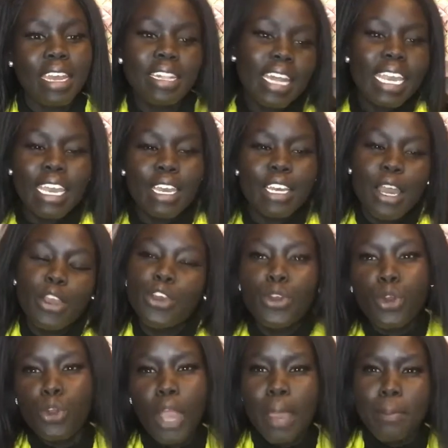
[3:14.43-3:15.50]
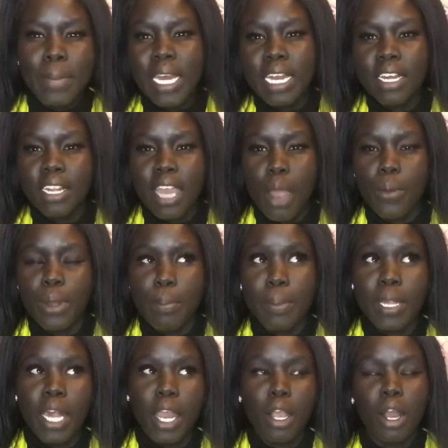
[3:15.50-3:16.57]
like, immediately I want to
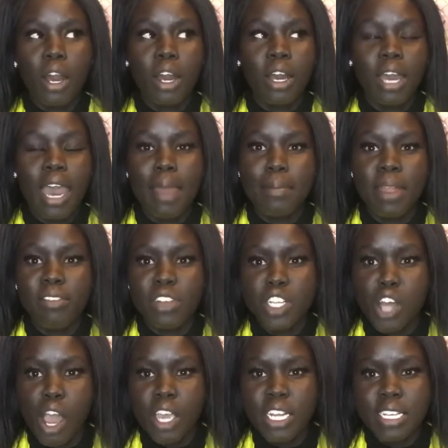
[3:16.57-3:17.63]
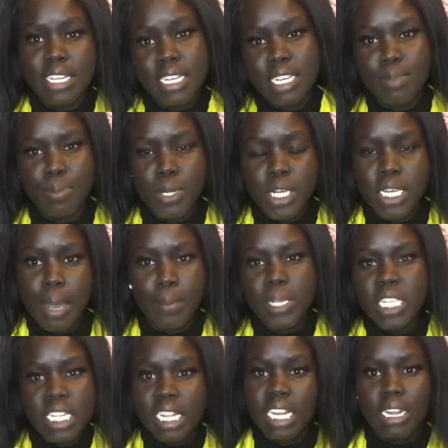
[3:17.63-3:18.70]
be like, ugh, I'm never talking to this person. I'm
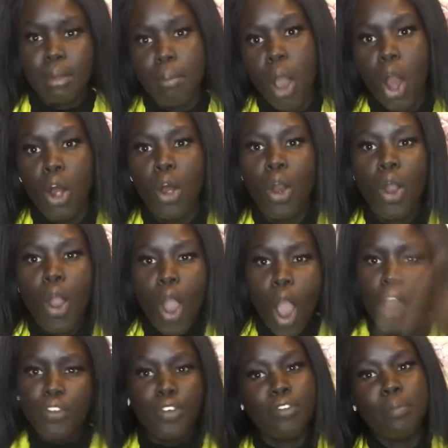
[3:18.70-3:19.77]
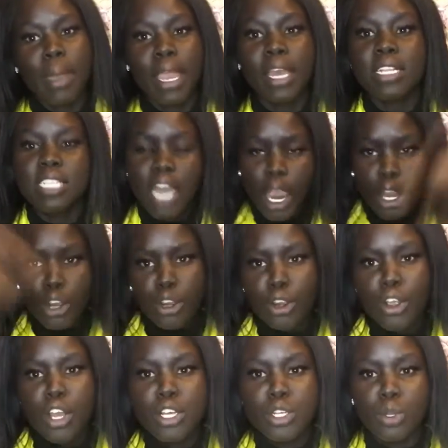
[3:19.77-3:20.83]
going to delete them all off of my entire
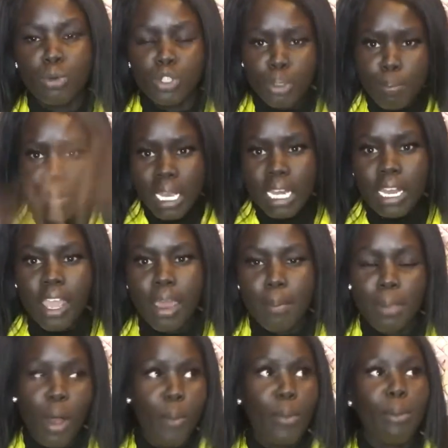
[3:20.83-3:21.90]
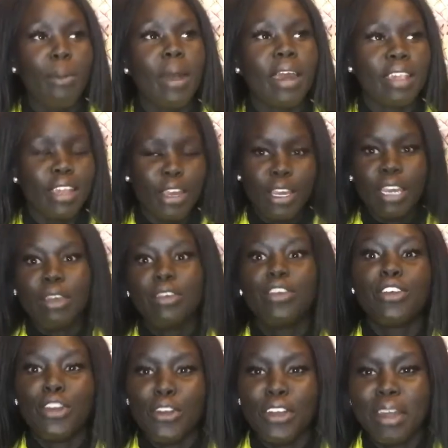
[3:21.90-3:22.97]
social media and blah, blah, blah. And like,
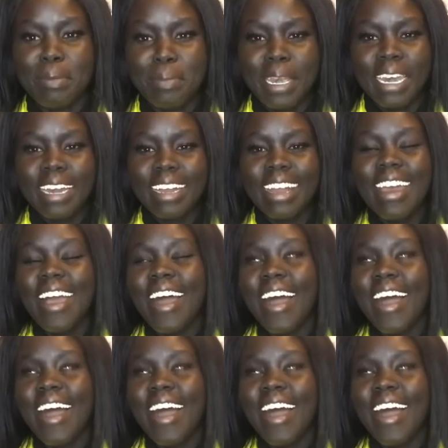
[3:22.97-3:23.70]
you know what I mean?